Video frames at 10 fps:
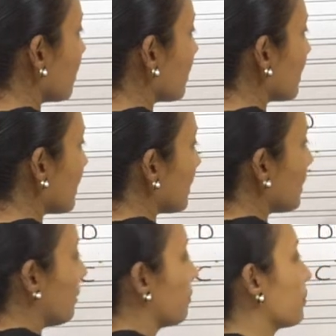
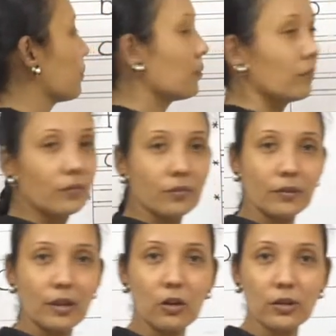C.
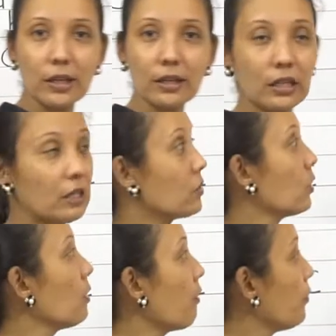Okay, so
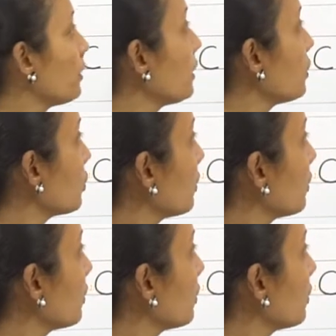you have finished